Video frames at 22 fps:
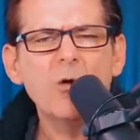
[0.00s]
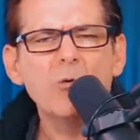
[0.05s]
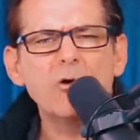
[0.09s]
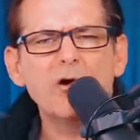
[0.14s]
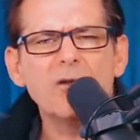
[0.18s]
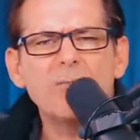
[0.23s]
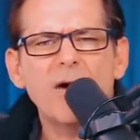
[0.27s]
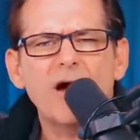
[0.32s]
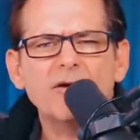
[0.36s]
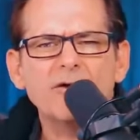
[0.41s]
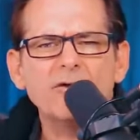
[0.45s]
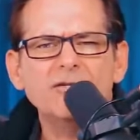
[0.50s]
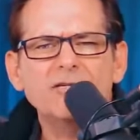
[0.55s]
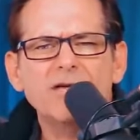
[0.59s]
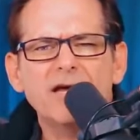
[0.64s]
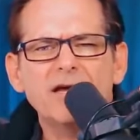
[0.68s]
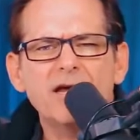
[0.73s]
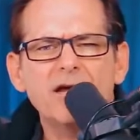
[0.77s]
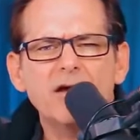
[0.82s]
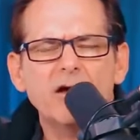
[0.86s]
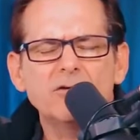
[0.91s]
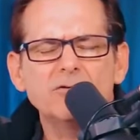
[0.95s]
What about you
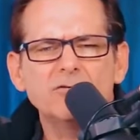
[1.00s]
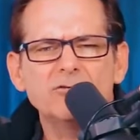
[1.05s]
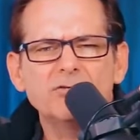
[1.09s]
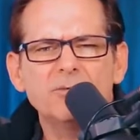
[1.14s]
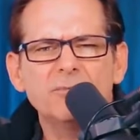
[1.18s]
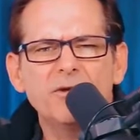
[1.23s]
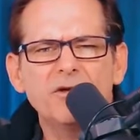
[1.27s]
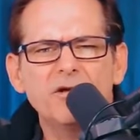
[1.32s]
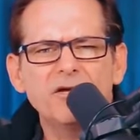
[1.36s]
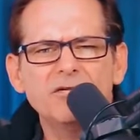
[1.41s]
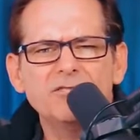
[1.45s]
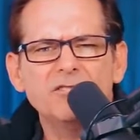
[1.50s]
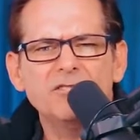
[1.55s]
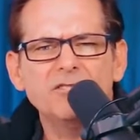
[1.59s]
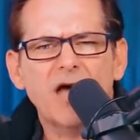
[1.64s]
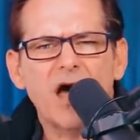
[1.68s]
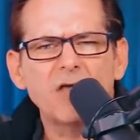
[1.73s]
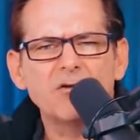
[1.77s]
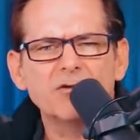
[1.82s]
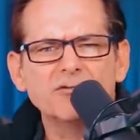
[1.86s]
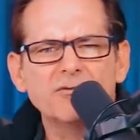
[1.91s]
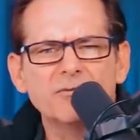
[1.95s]
taking hundreds of millions of
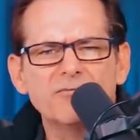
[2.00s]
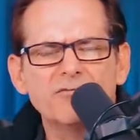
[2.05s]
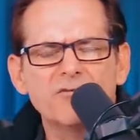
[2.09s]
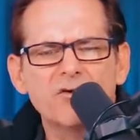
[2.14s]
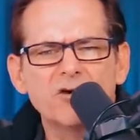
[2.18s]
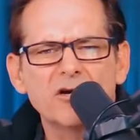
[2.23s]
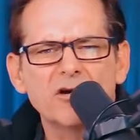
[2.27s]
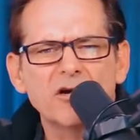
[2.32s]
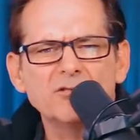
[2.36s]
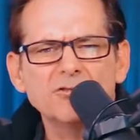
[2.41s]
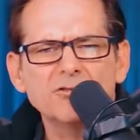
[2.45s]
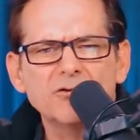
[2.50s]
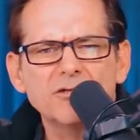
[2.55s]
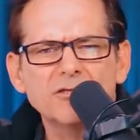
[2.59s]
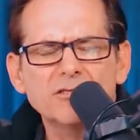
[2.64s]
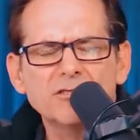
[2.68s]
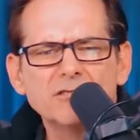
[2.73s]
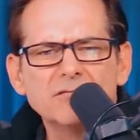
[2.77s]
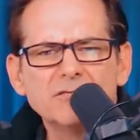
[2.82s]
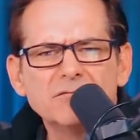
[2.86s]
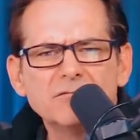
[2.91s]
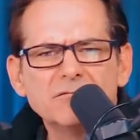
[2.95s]
dollars from foreign
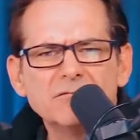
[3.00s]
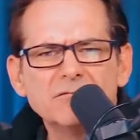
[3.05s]
countries?